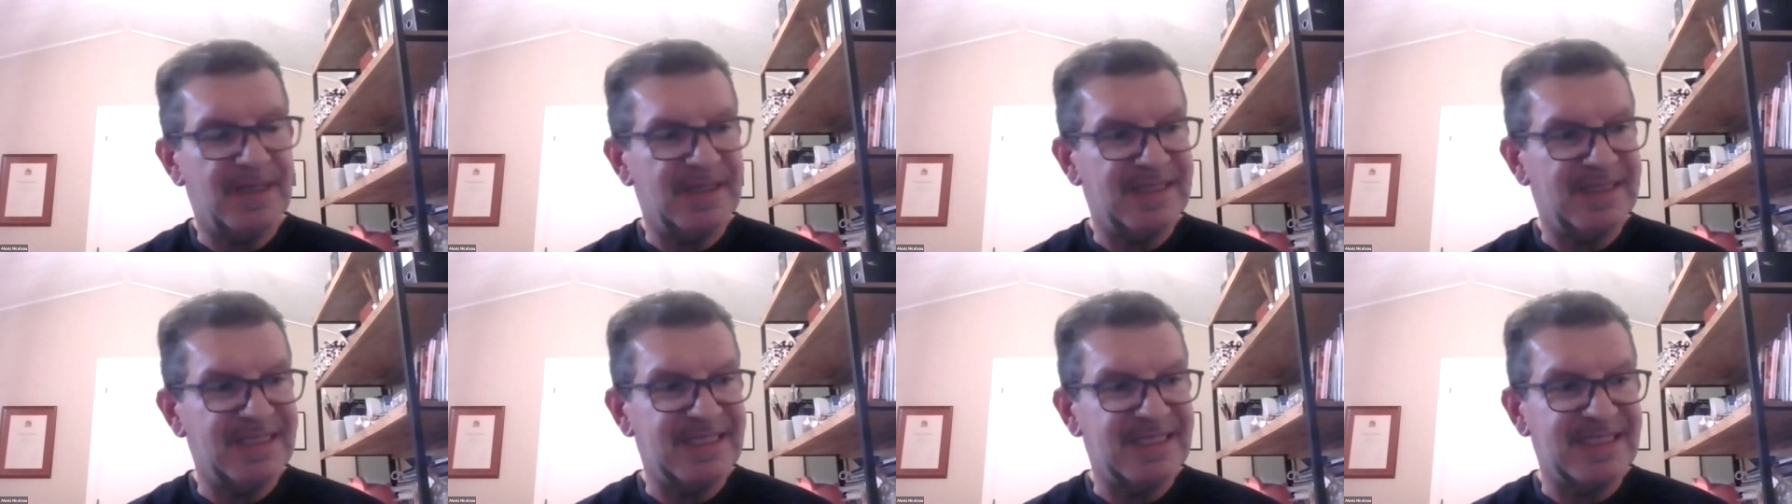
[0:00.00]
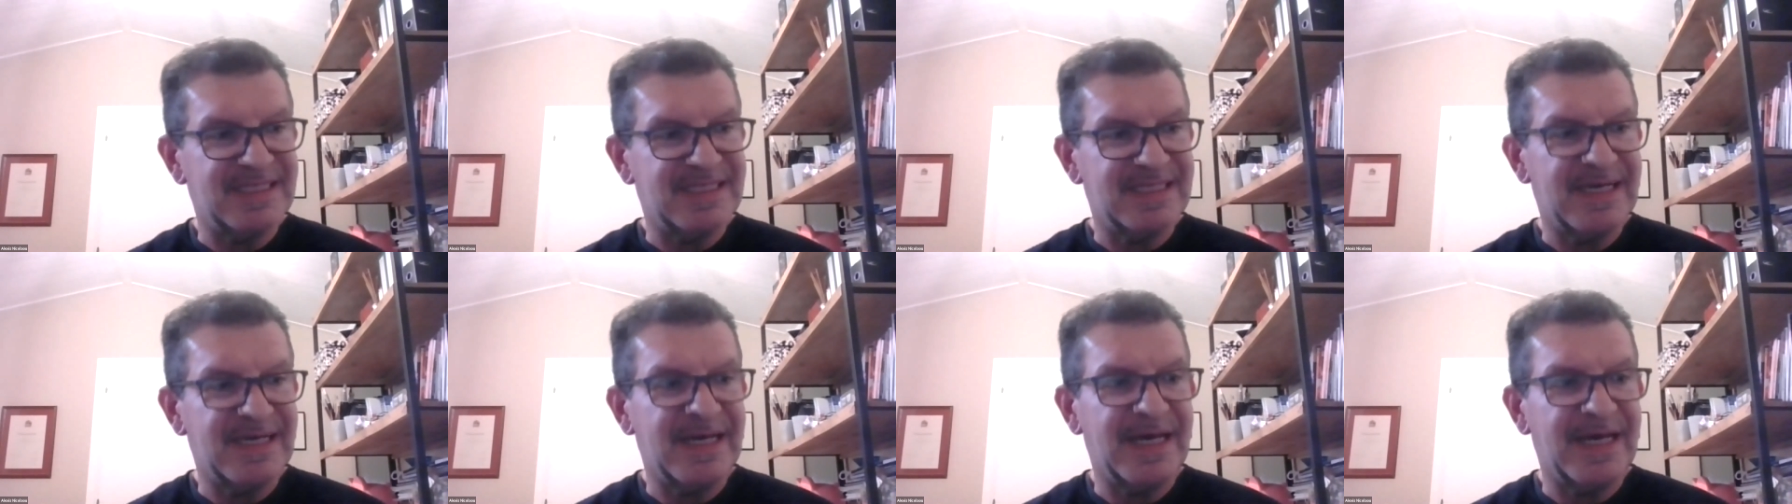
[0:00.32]

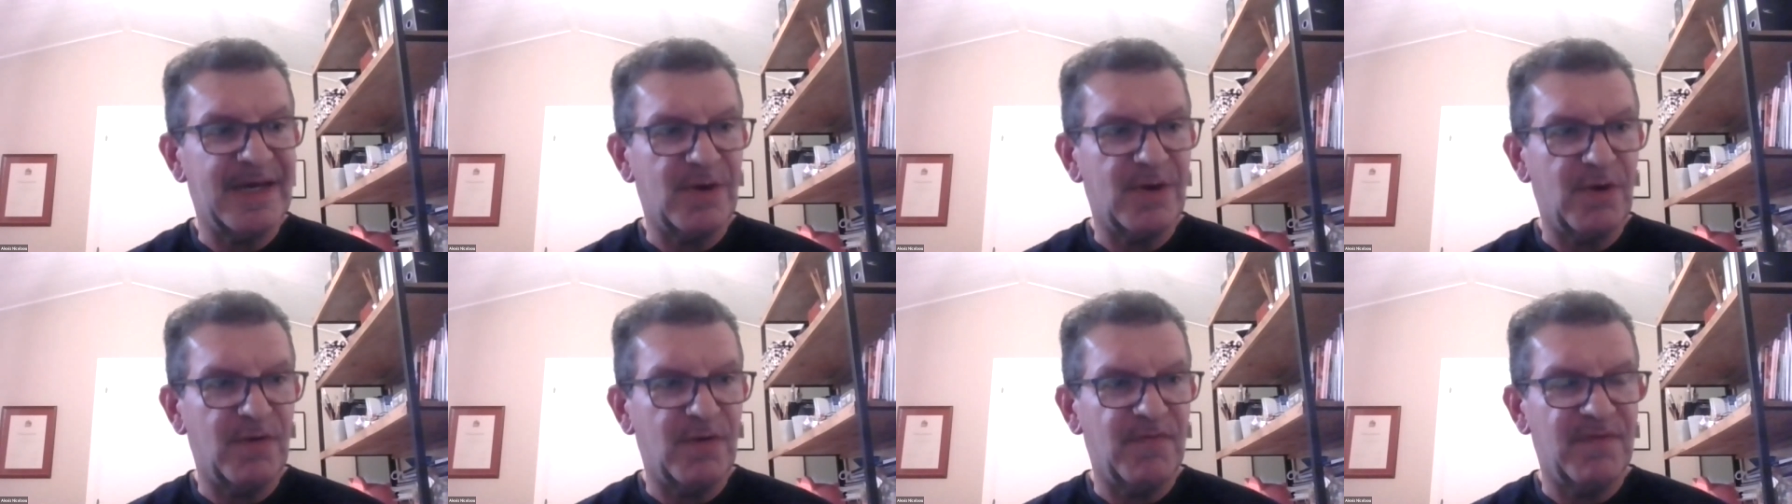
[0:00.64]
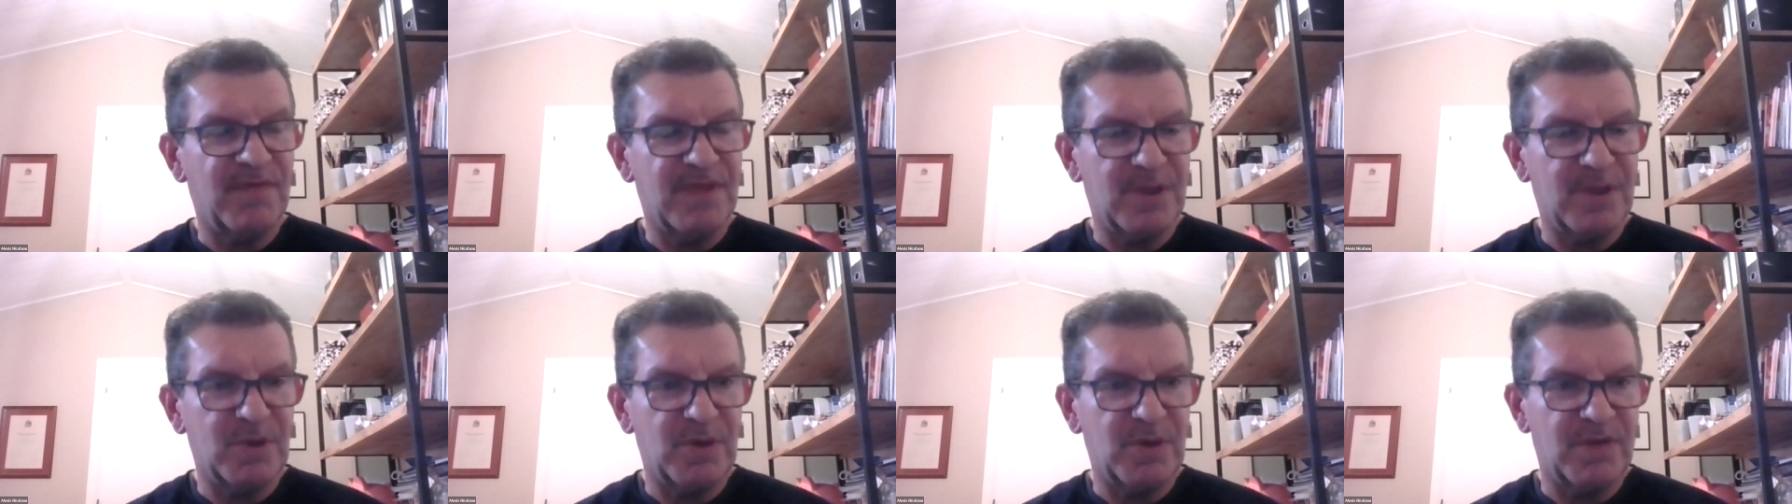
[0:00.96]
desire
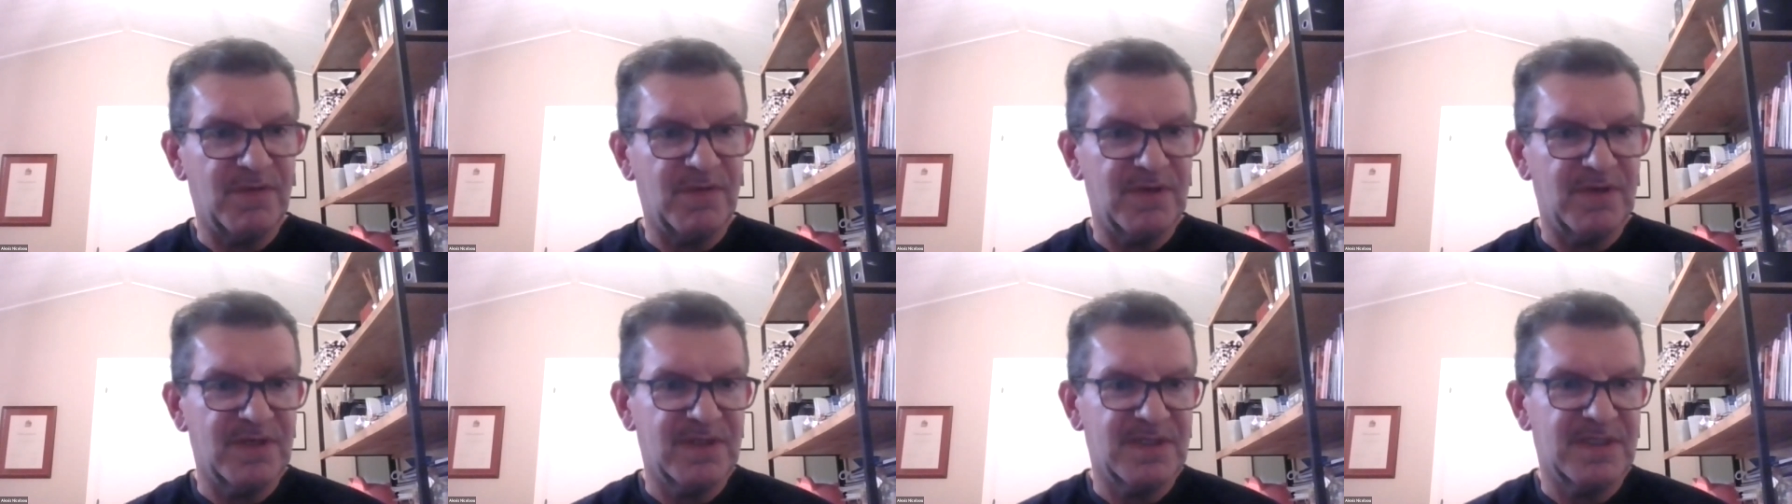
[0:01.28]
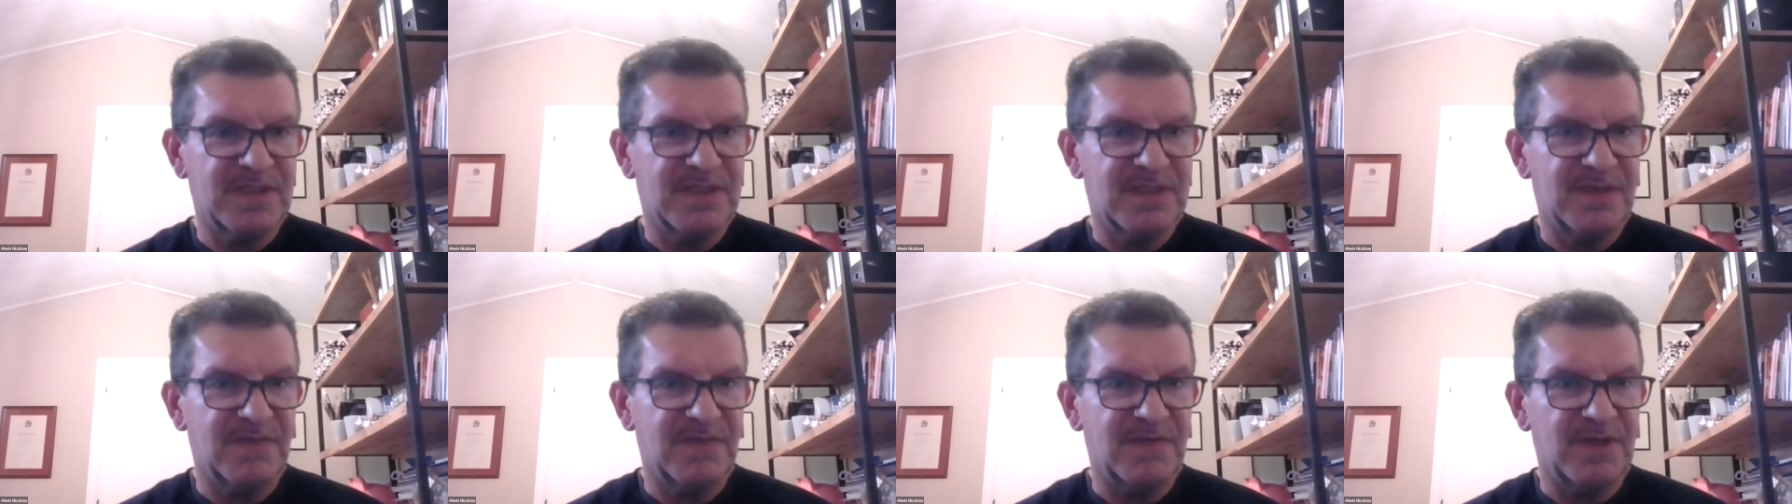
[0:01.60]
of the
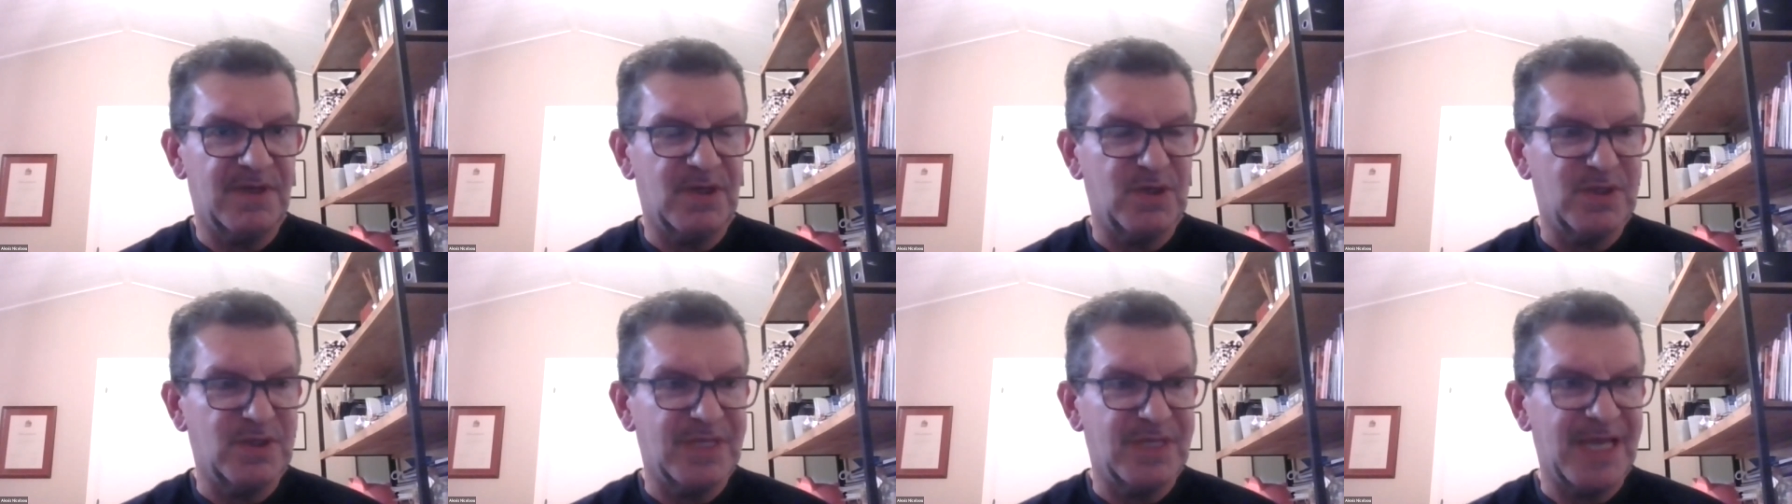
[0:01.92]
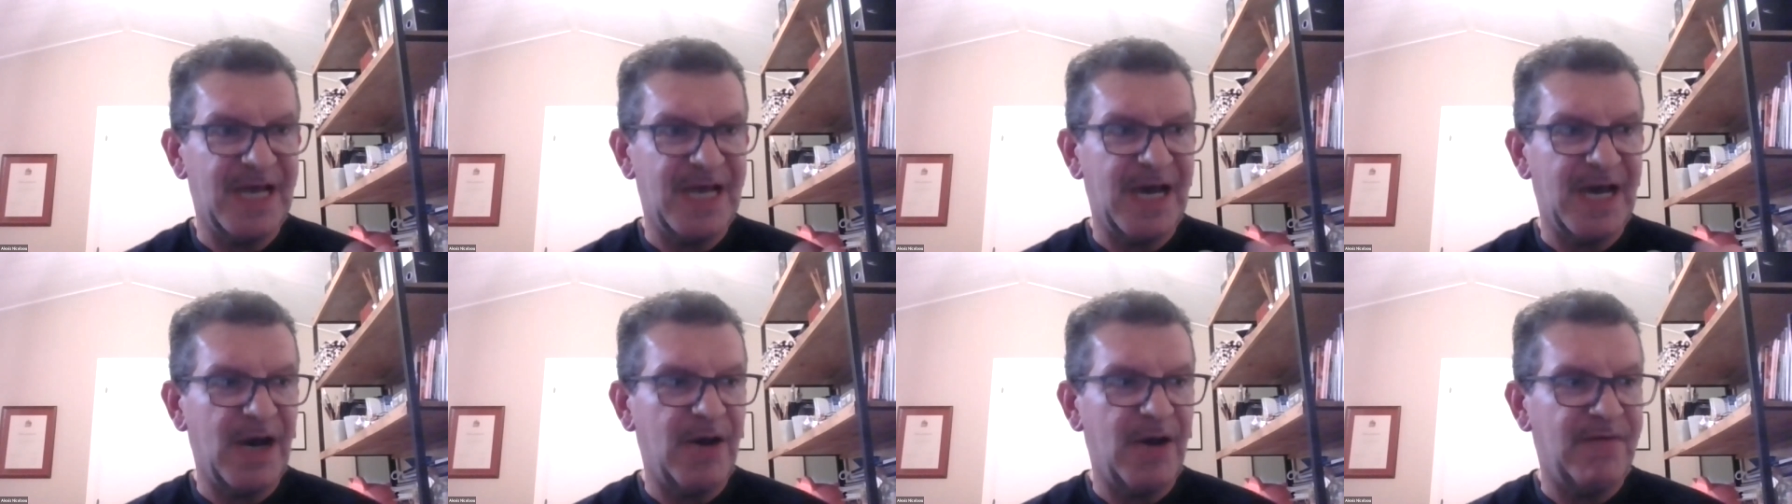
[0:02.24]
University of
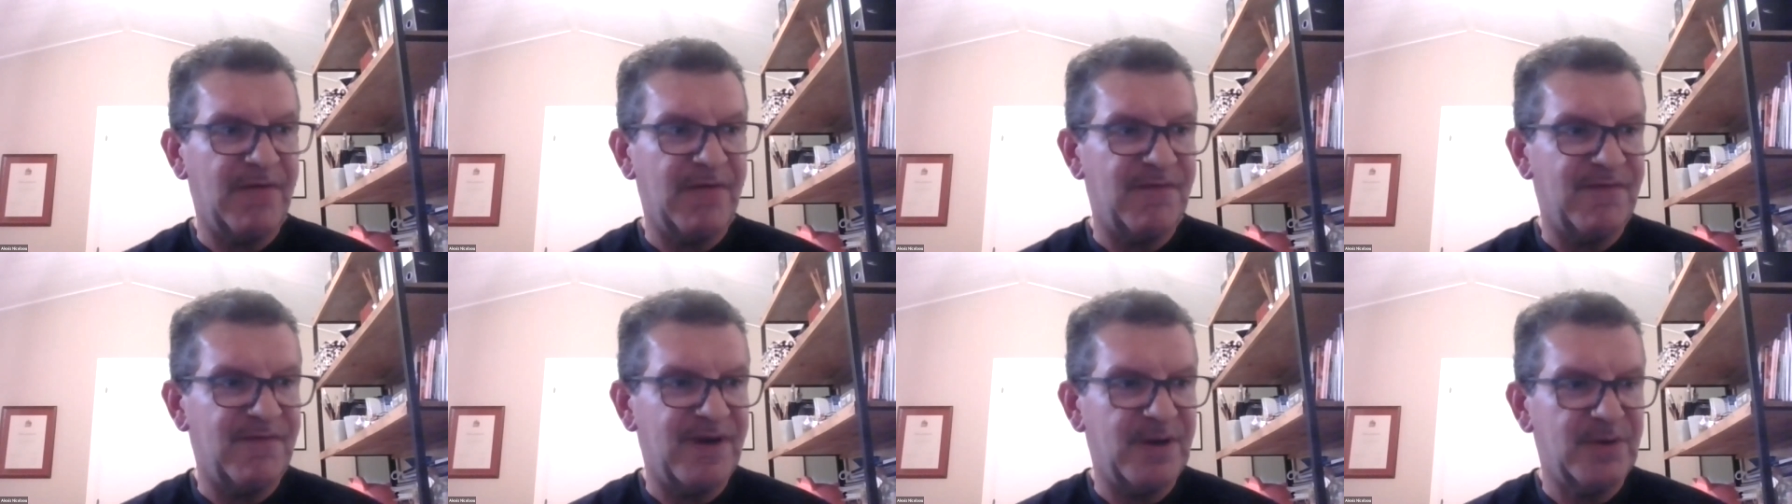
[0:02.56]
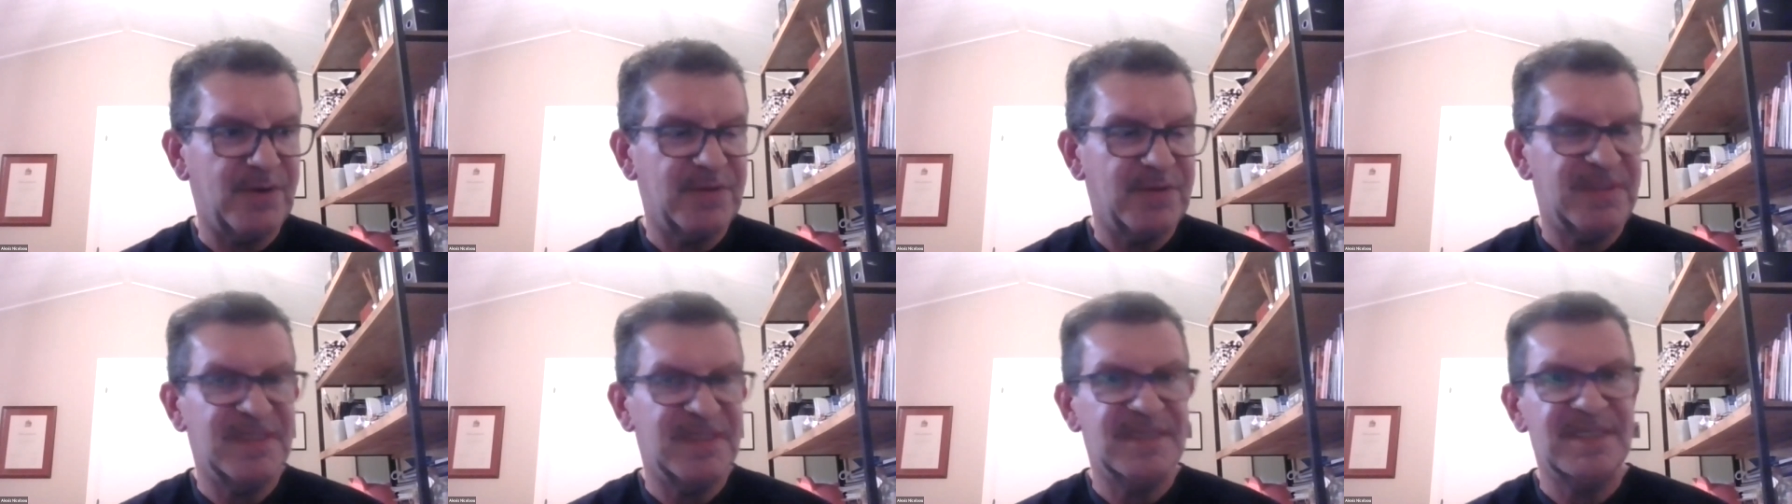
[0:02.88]
Nicosia, our
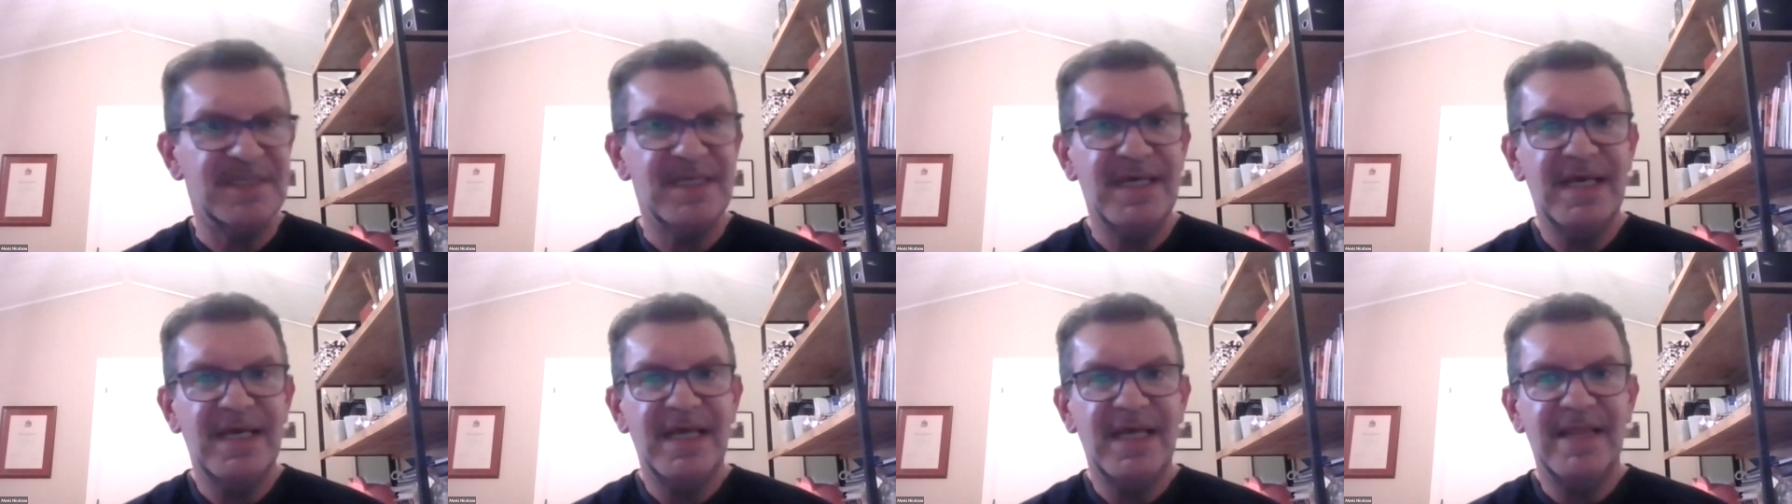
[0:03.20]
founders,